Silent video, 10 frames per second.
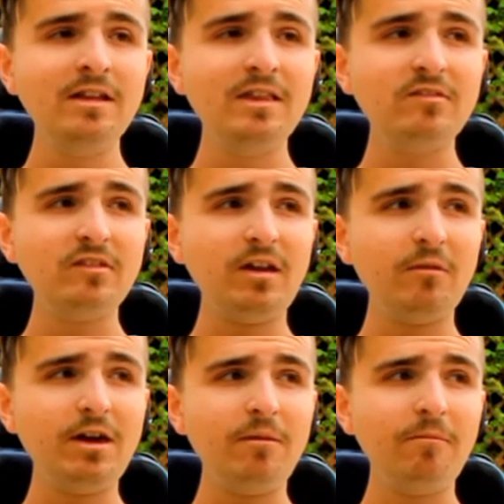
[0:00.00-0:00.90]
It's just how
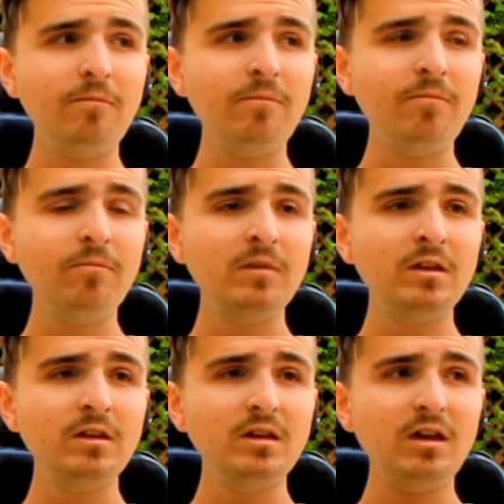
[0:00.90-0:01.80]
I am.
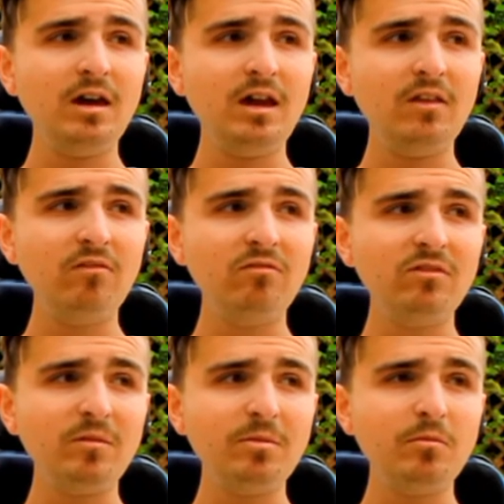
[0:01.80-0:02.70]
And
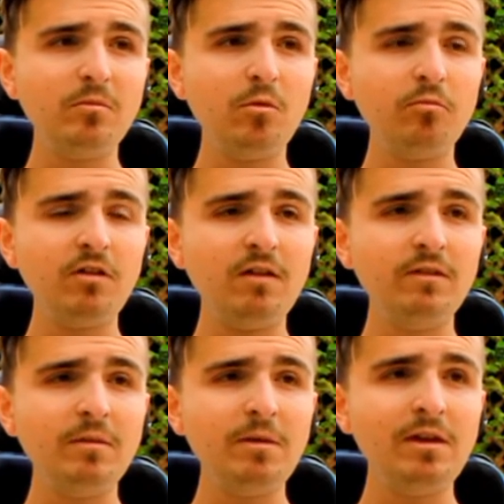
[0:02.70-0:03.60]
some people are more
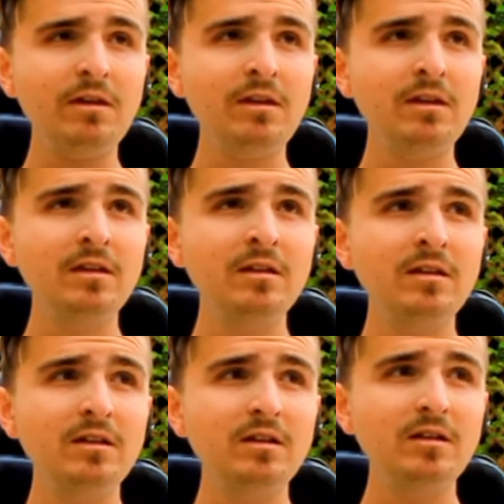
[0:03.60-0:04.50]
private than me.
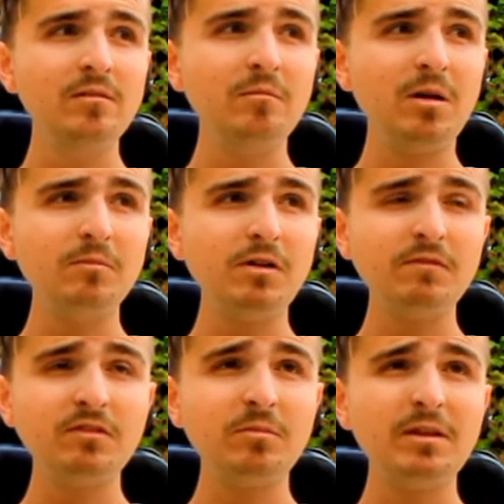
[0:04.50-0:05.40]
My
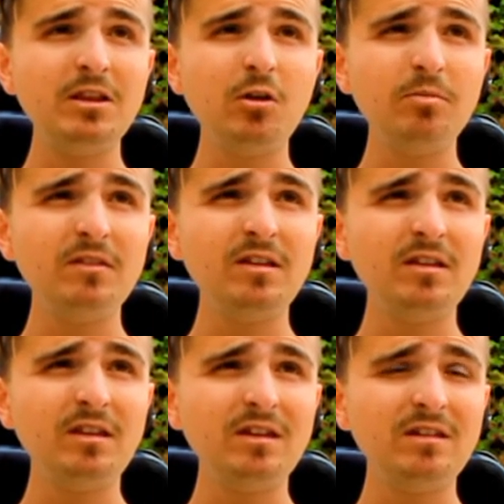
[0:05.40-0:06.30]
brother's completely opposite,
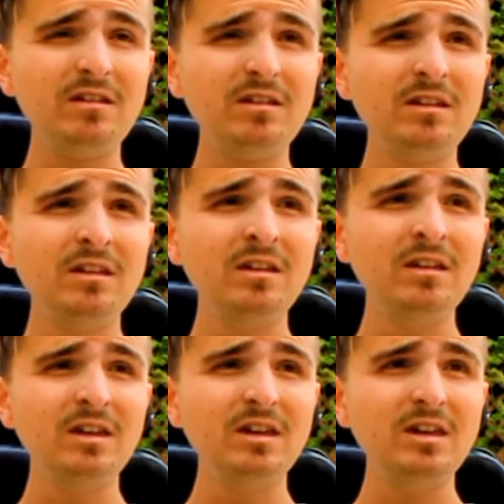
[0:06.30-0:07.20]
like,
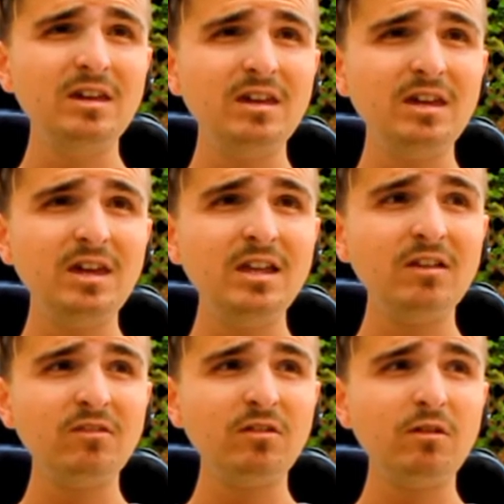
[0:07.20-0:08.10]
he
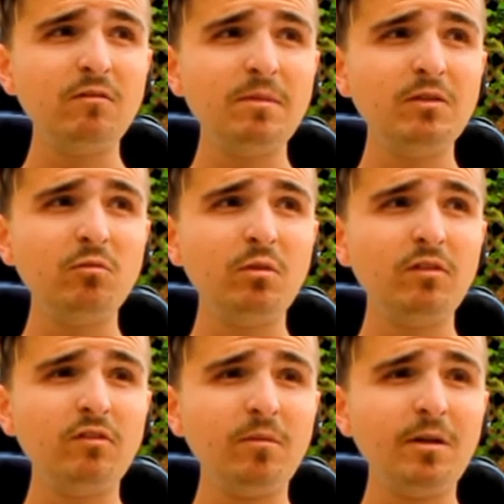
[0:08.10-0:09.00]
doesn't agree with me
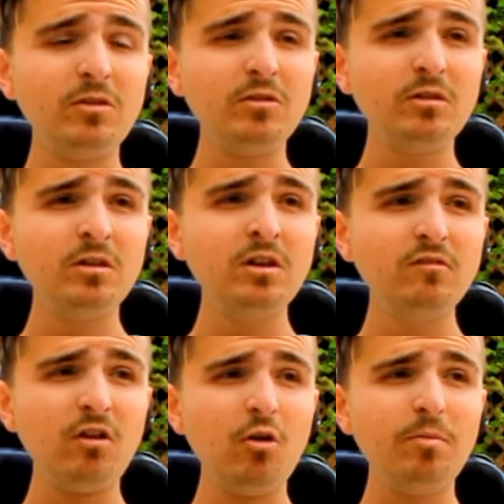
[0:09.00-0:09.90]
talking so much,
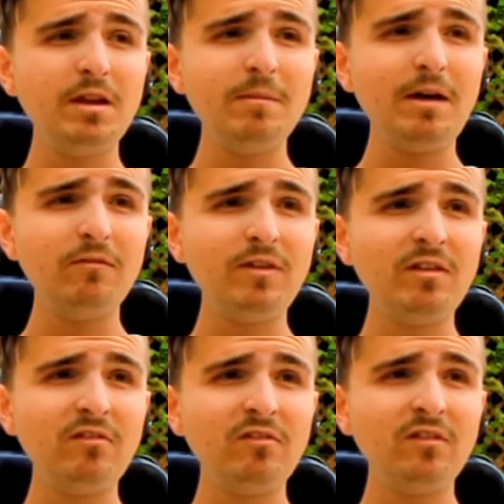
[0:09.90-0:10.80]
so openly about
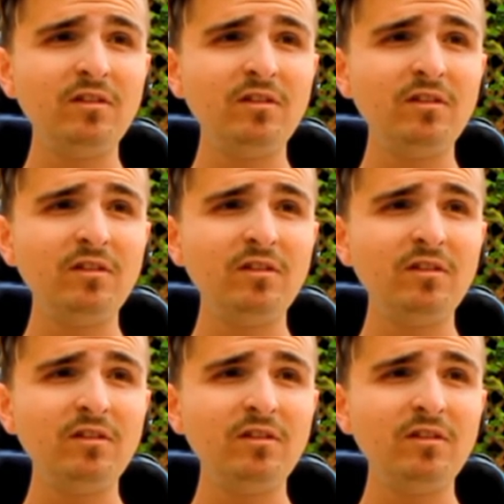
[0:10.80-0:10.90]
things.